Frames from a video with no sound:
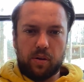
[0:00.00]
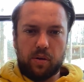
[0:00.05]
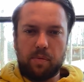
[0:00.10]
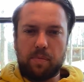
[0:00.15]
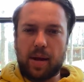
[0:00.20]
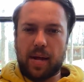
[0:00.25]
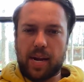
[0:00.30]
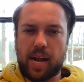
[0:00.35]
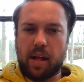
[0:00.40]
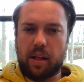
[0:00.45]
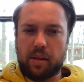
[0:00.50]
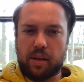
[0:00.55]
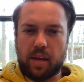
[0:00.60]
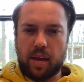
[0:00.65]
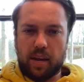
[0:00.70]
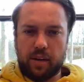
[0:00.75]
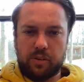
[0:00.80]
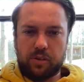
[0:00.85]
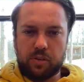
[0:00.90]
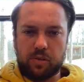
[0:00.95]
knew about
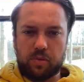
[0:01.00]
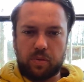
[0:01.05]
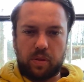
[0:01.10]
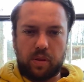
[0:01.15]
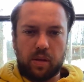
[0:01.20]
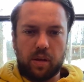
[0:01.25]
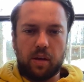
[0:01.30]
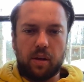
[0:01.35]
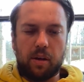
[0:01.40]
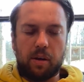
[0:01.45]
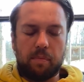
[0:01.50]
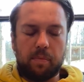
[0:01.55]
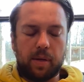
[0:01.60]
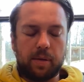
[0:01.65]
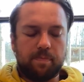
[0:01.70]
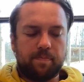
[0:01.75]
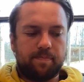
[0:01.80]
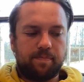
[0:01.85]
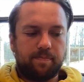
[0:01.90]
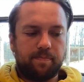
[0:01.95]
allegations with him
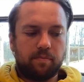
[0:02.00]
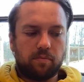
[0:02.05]
and